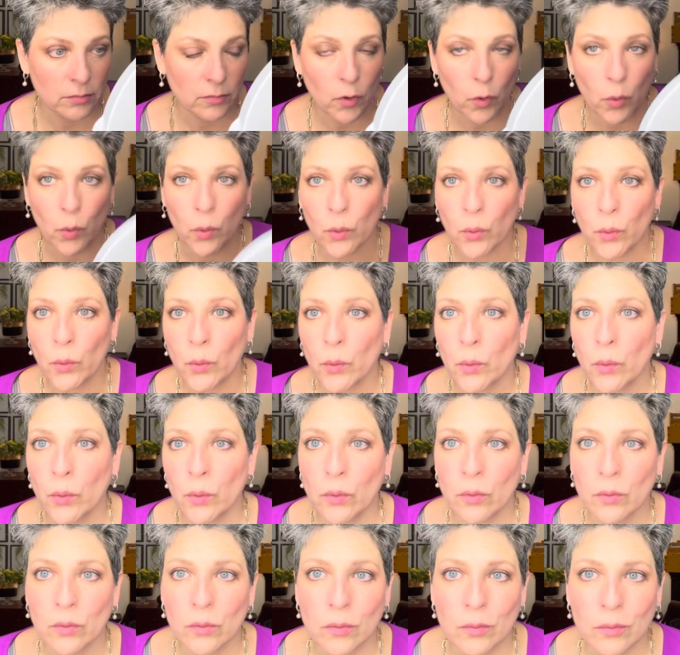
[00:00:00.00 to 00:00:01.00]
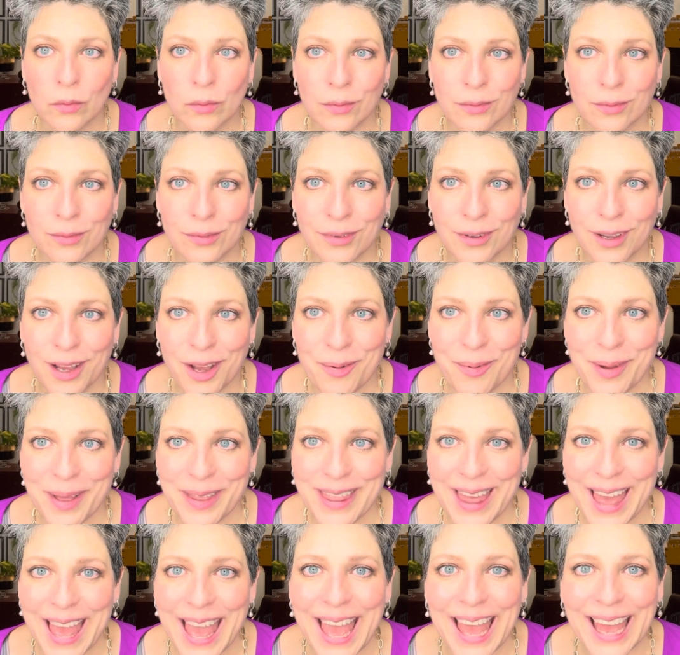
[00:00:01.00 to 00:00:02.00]
ooh, how about
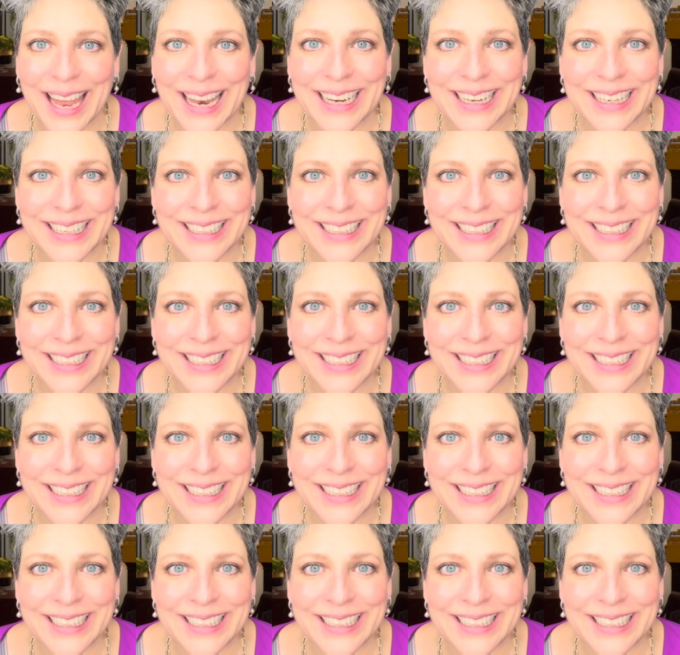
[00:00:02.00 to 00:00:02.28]
that?